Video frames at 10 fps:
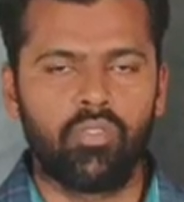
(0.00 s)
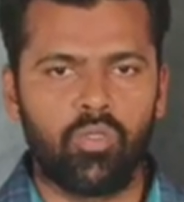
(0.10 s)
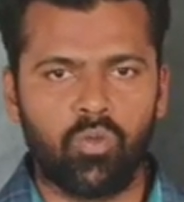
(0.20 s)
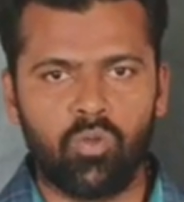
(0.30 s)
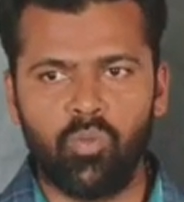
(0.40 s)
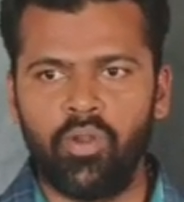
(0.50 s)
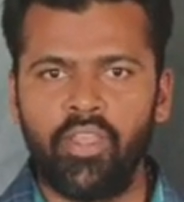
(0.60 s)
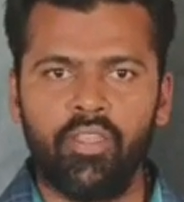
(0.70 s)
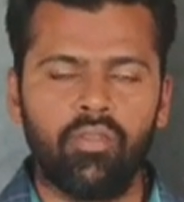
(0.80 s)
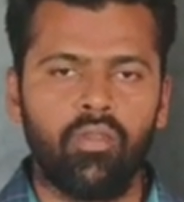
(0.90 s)
So good
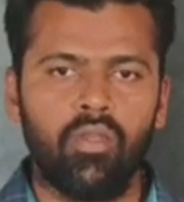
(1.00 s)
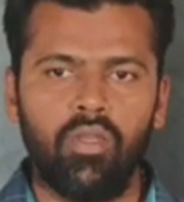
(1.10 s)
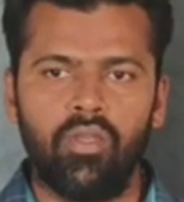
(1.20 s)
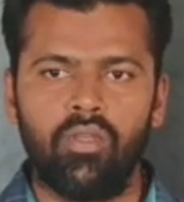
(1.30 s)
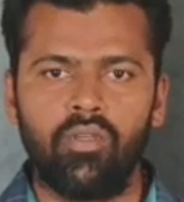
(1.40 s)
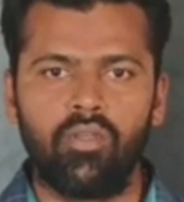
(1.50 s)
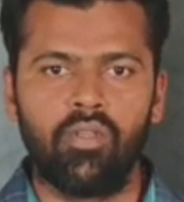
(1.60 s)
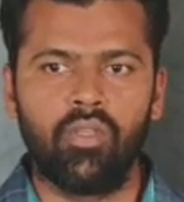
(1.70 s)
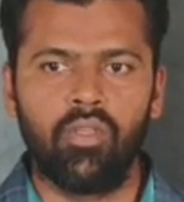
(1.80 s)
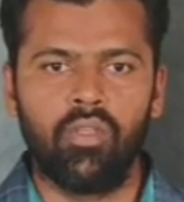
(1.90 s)
morning.
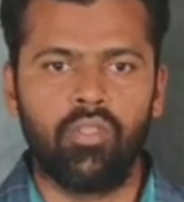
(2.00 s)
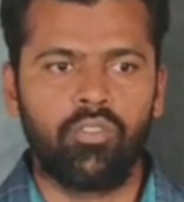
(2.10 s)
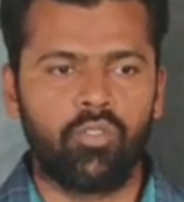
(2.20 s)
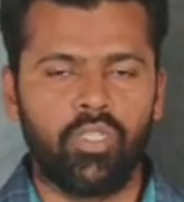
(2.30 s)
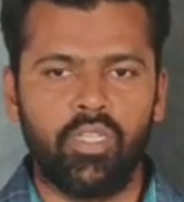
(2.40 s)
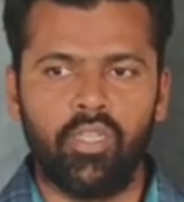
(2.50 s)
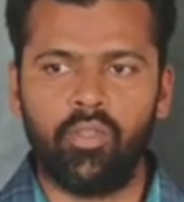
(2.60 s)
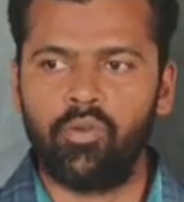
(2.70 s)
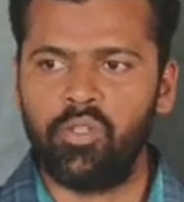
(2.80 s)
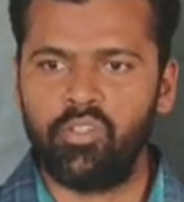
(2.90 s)
So we are
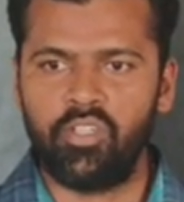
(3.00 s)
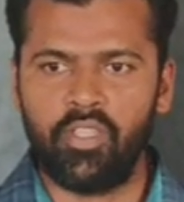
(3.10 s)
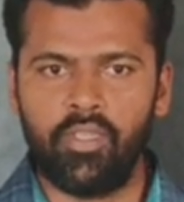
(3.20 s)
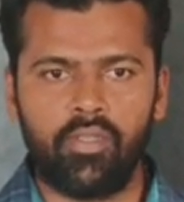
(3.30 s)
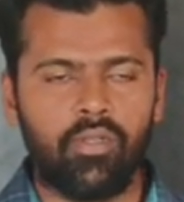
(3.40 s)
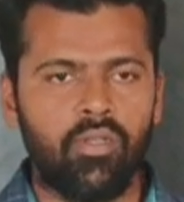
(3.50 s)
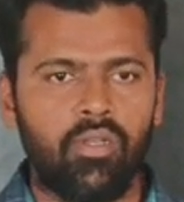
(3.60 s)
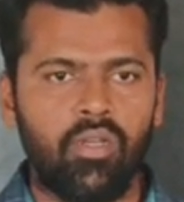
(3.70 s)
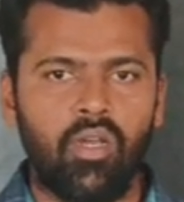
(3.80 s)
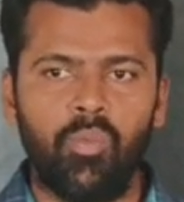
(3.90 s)
going to take
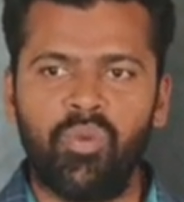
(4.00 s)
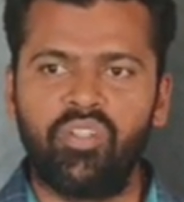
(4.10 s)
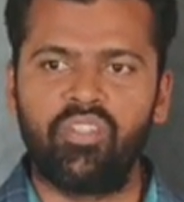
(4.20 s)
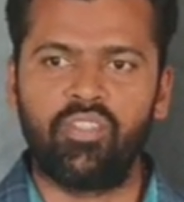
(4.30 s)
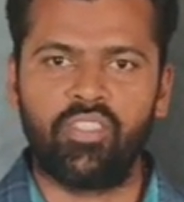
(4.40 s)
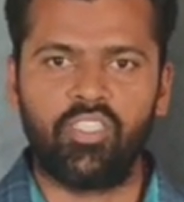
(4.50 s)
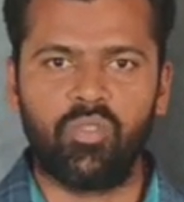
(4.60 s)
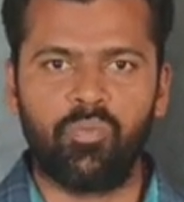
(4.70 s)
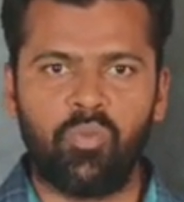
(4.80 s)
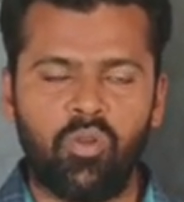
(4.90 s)
operation research
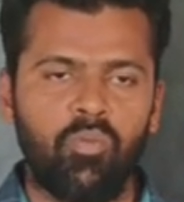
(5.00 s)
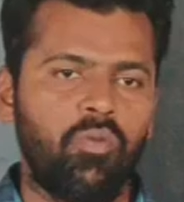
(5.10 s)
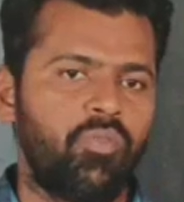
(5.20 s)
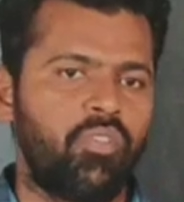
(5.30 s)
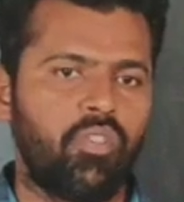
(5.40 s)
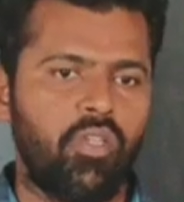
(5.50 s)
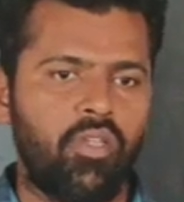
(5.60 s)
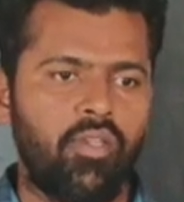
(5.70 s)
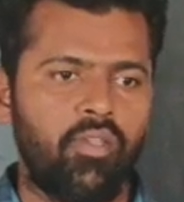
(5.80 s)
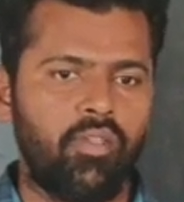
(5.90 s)
problems,
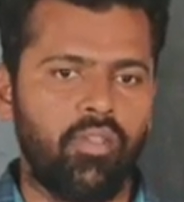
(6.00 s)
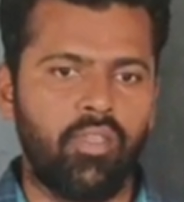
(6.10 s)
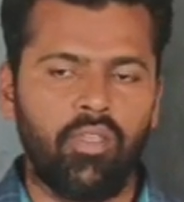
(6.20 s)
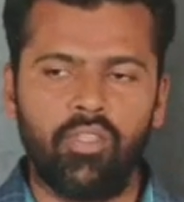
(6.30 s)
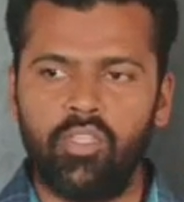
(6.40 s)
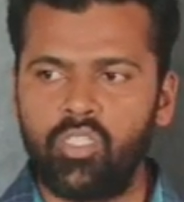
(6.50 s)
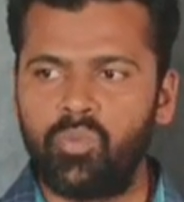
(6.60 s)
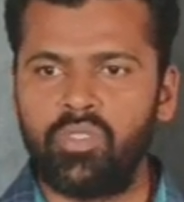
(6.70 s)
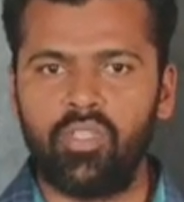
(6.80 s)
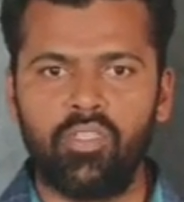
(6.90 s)

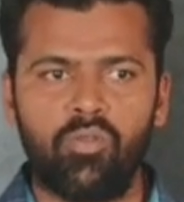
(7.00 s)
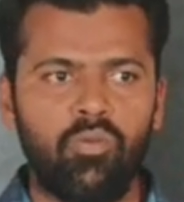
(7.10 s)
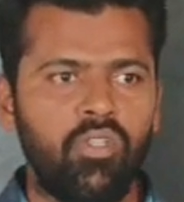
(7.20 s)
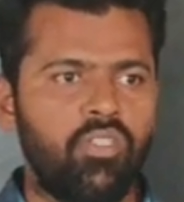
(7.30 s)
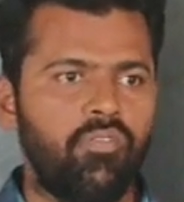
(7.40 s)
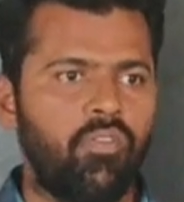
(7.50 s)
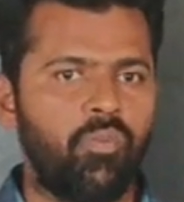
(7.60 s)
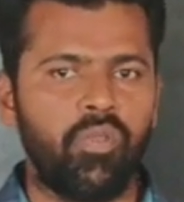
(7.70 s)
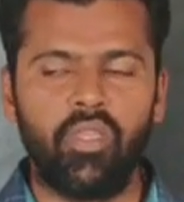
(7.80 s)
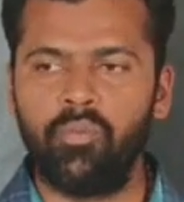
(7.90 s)
especially students
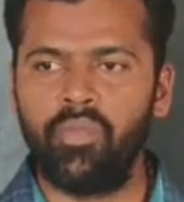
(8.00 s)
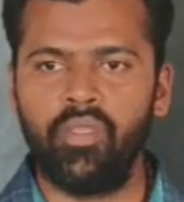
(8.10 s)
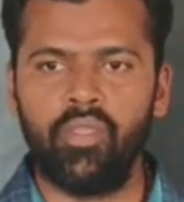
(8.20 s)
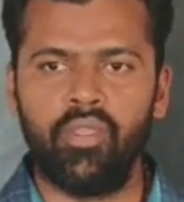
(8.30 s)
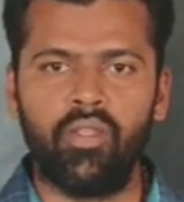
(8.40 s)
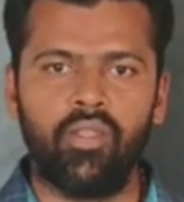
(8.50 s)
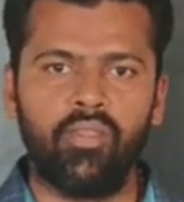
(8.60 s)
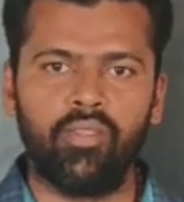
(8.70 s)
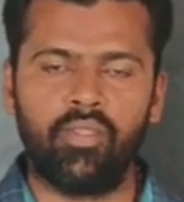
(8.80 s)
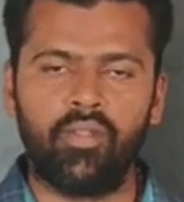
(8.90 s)
from MBA and
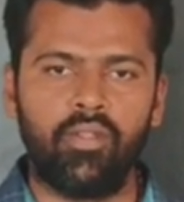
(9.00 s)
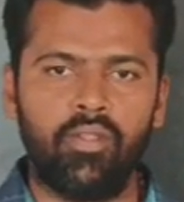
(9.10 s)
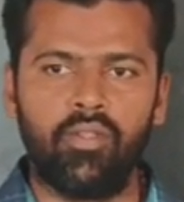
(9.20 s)
other